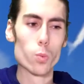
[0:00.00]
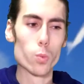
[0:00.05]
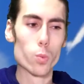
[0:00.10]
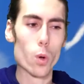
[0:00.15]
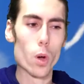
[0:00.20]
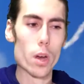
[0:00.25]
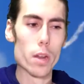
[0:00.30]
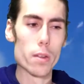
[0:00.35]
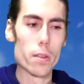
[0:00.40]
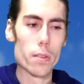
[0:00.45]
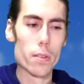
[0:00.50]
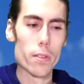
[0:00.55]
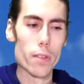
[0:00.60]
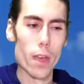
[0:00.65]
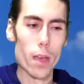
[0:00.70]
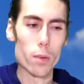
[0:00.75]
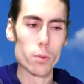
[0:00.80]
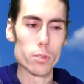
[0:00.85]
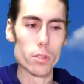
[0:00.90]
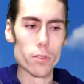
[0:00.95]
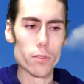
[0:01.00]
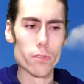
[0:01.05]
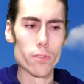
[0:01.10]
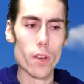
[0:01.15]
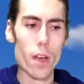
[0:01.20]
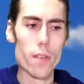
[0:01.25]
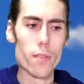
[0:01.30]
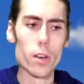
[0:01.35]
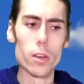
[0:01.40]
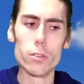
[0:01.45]

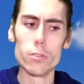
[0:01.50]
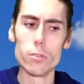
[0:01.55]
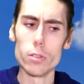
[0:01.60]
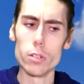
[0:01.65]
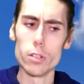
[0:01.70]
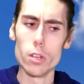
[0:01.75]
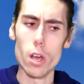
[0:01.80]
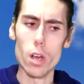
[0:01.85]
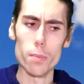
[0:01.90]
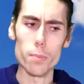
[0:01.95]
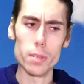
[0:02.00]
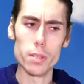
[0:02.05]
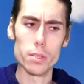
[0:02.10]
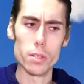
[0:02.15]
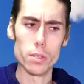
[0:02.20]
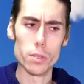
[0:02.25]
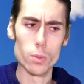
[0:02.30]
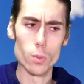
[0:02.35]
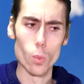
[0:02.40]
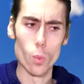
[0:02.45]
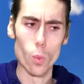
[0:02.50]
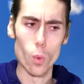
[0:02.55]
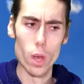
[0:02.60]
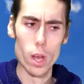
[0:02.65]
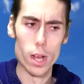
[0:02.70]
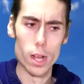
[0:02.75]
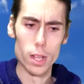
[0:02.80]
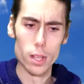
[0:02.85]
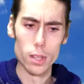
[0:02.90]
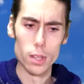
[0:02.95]
1,500 copies as
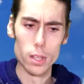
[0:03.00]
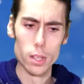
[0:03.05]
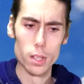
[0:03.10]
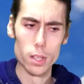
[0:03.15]
well.